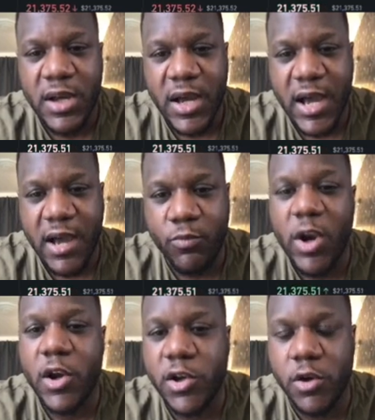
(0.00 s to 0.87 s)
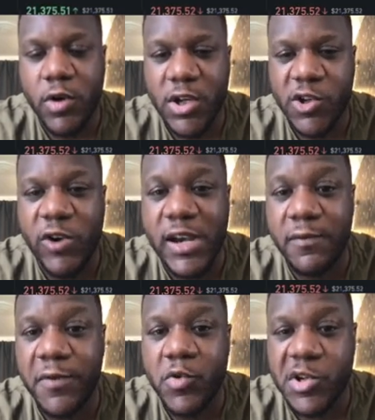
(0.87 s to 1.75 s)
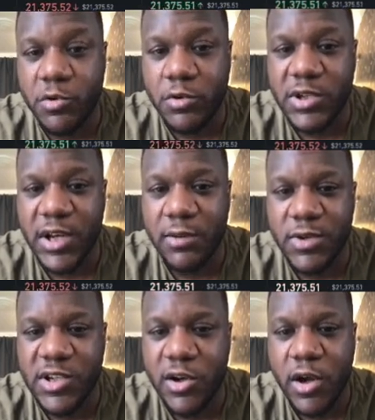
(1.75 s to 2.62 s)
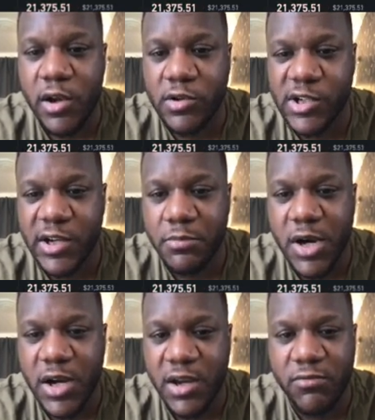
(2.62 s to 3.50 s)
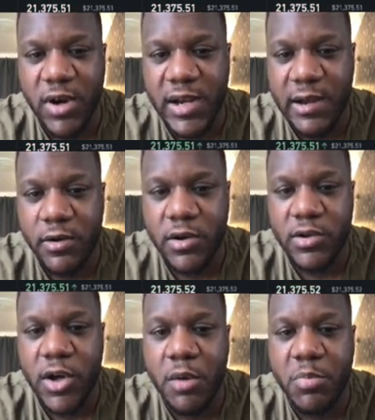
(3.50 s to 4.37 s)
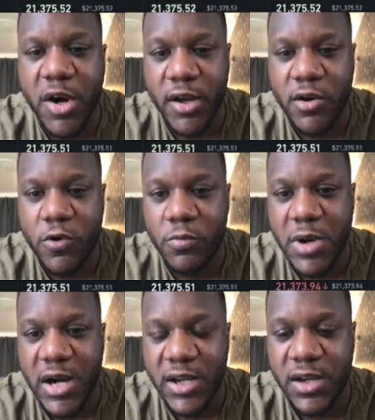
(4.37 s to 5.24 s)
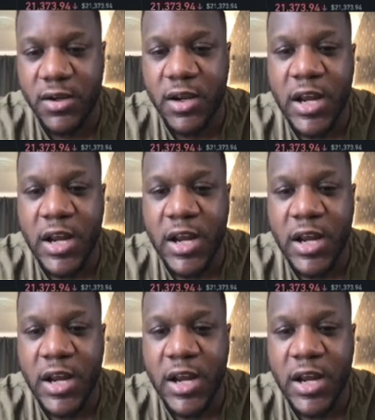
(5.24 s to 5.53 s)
Um, well, I do. I trade them very short term. It's not a long term market right now. Not not a buy and hold market.